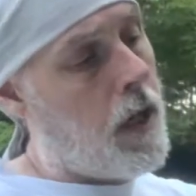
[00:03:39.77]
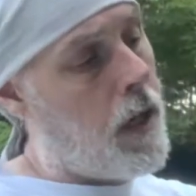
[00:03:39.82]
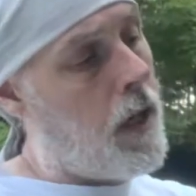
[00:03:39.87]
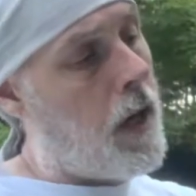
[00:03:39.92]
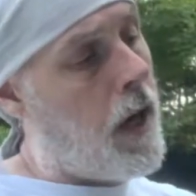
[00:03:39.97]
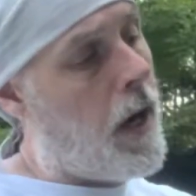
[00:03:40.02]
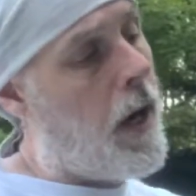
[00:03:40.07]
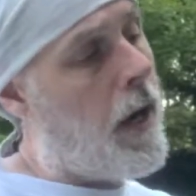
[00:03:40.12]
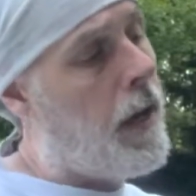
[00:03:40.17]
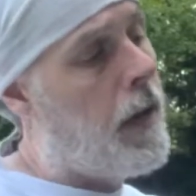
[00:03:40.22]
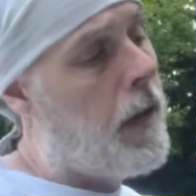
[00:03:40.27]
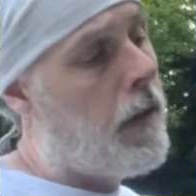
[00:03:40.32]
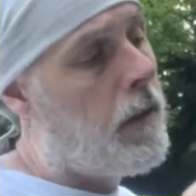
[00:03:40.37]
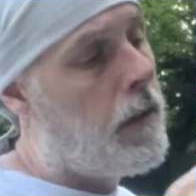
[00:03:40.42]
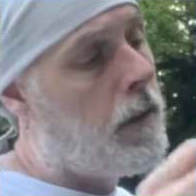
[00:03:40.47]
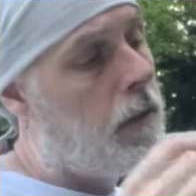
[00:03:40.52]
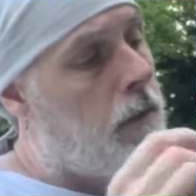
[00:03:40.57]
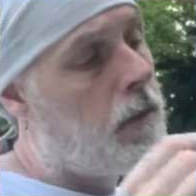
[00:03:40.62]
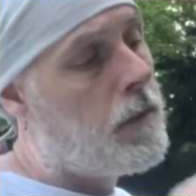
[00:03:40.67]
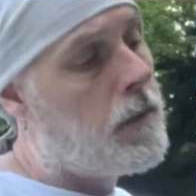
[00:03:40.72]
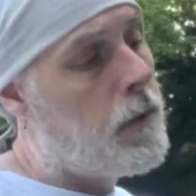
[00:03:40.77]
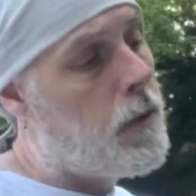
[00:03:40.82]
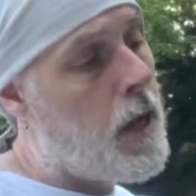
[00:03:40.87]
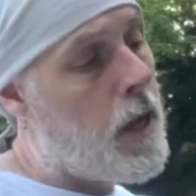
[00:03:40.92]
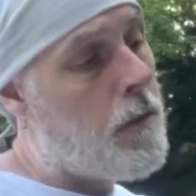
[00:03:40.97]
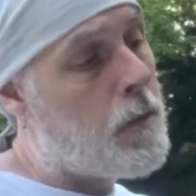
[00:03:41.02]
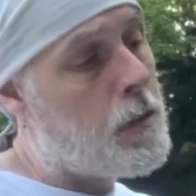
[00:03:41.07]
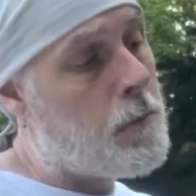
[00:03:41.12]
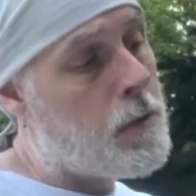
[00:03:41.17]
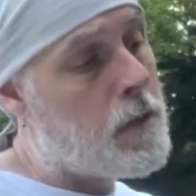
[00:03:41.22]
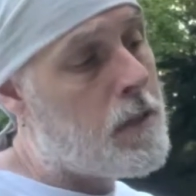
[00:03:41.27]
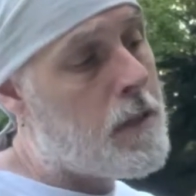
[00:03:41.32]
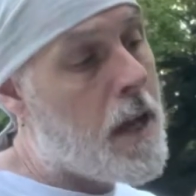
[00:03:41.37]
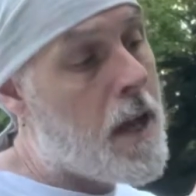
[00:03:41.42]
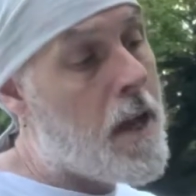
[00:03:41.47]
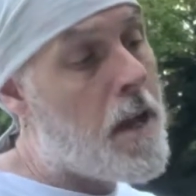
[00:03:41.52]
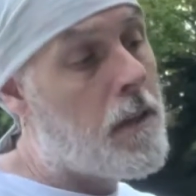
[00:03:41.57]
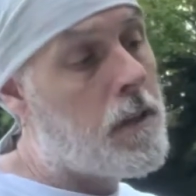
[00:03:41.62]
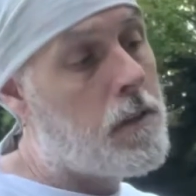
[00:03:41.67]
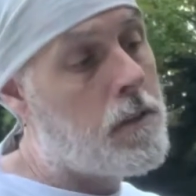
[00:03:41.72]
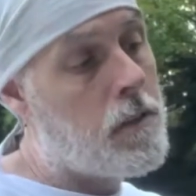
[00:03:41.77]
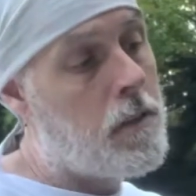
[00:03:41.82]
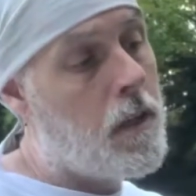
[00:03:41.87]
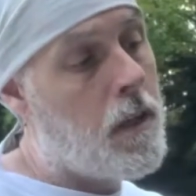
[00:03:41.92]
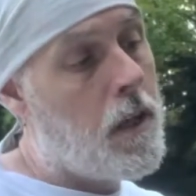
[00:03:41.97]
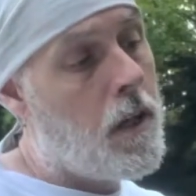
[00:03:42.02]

I do have some snacks,